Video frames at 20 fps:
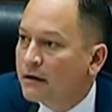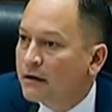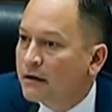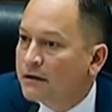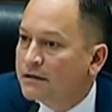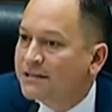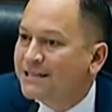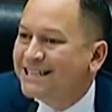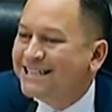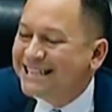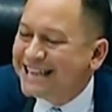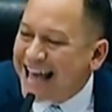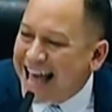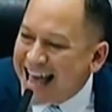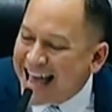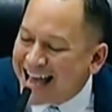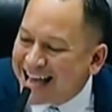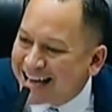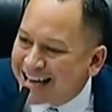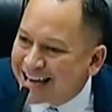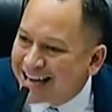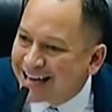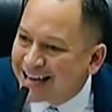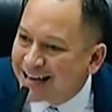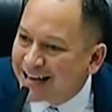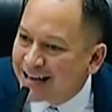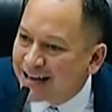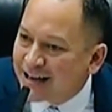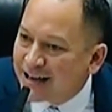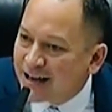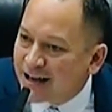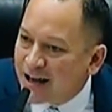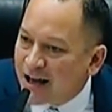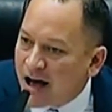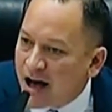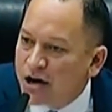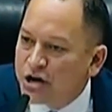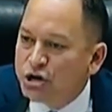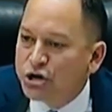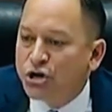to take
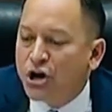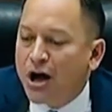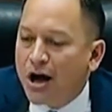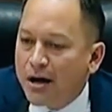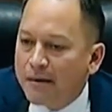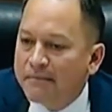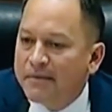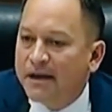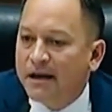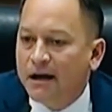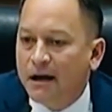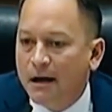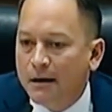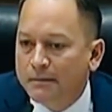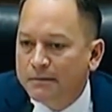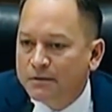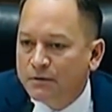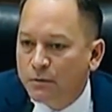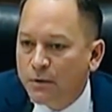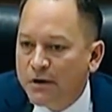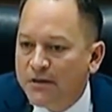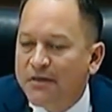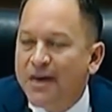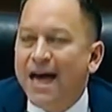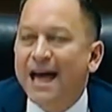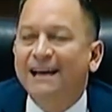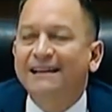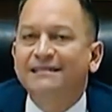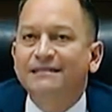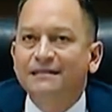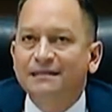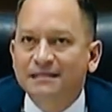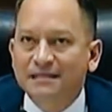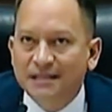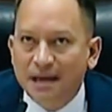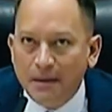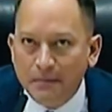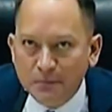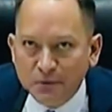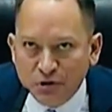a job that comes with
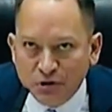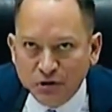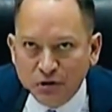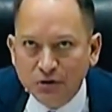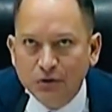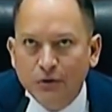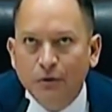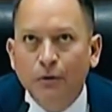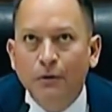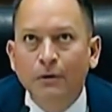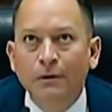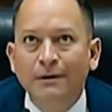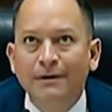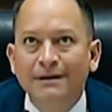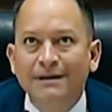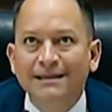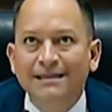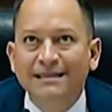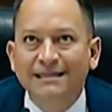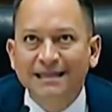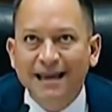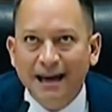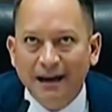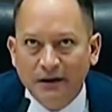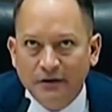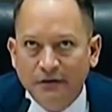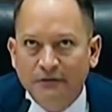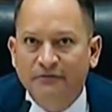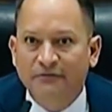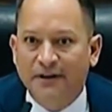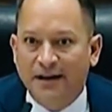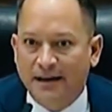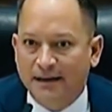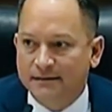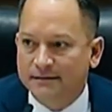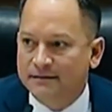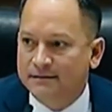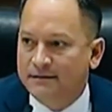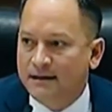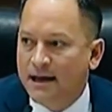exceptional
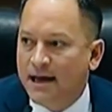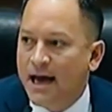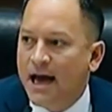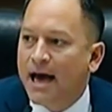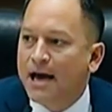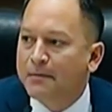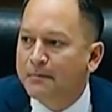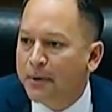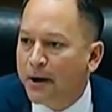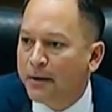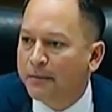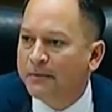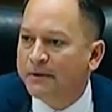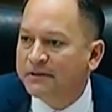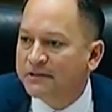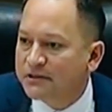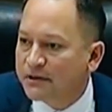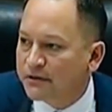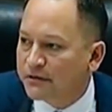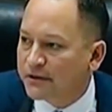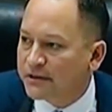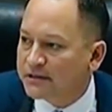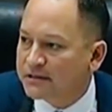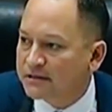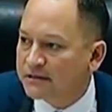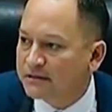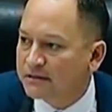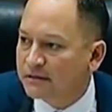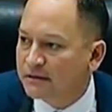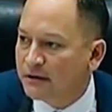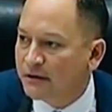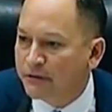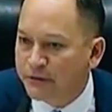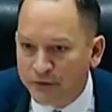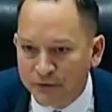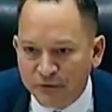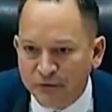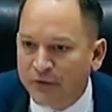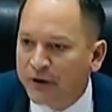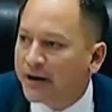sacrifice and public service for
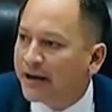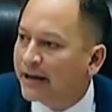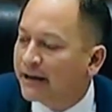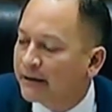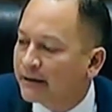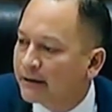free.